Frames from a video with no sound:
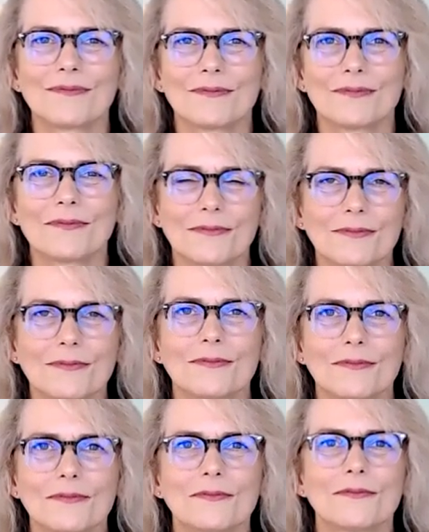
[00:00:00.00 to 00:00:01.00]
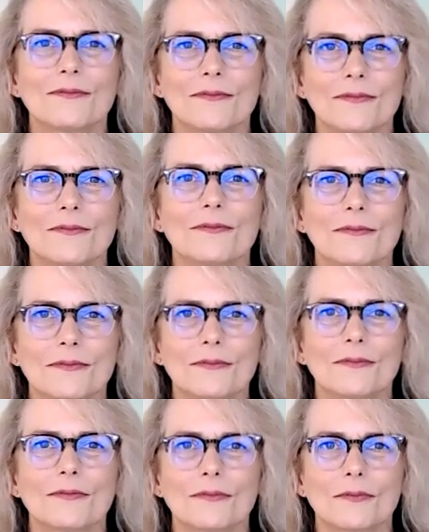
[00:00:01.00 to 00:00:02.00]
high, I, I had to
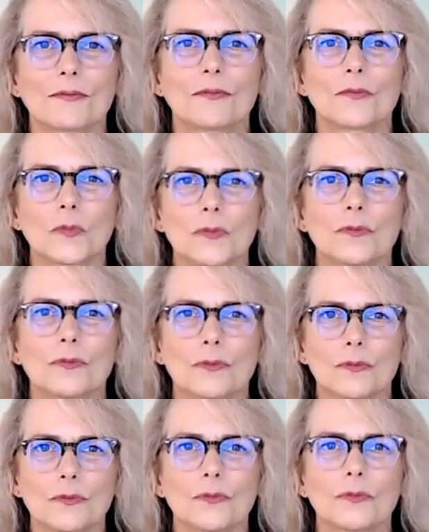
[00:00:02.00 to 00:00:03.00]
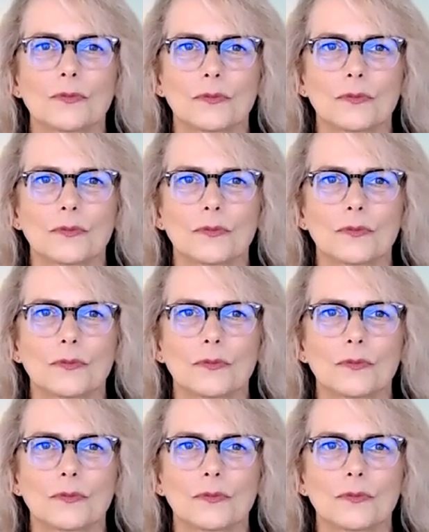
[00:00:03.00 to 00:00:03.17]
train myself